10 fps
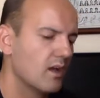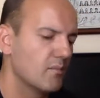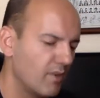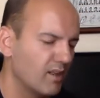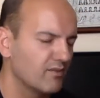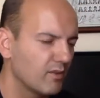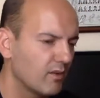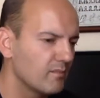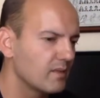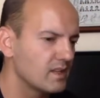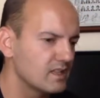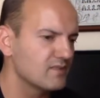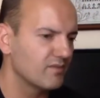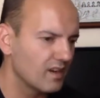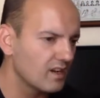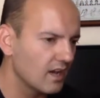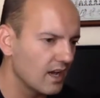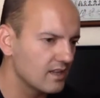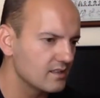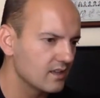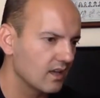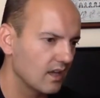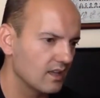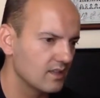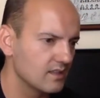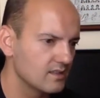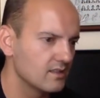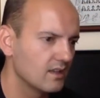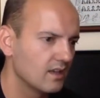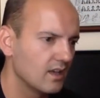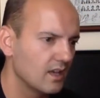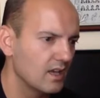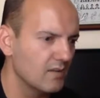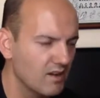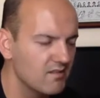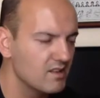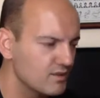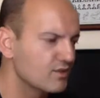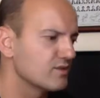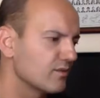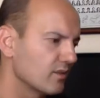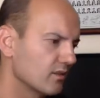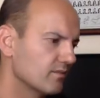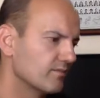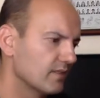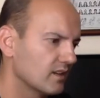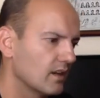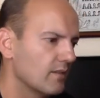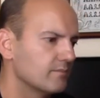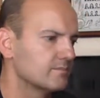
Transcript: platform is very nice and is very useful. Okay.